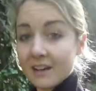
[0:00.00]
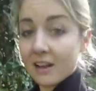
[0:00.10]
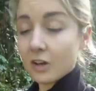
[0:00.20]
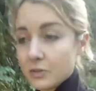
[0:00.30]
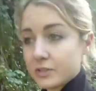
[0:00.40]

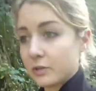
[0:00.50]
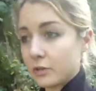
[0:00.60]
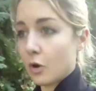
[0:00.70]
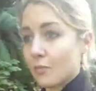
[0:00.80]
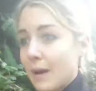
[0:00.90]
load, so
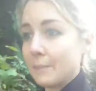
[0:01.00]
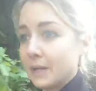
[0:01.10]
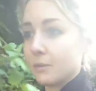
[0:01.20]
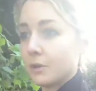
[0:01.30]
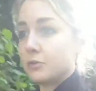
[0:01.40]
you're not
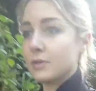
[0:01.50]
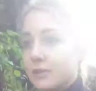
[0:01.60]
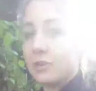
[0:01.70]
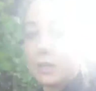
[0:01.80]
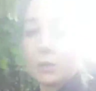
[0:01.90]
ramping up load
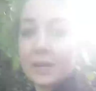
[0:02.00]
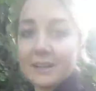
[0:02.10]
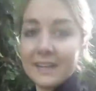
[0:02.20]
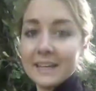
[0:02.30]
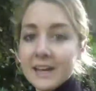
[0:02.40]
really
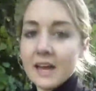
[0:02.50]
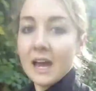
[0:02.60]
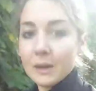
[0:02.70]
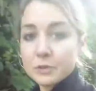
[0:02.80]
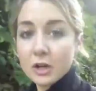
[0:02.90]
quickly.
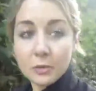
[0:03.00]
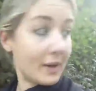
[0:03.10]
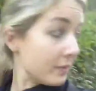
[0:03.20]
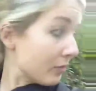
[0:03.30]
Trying to wear the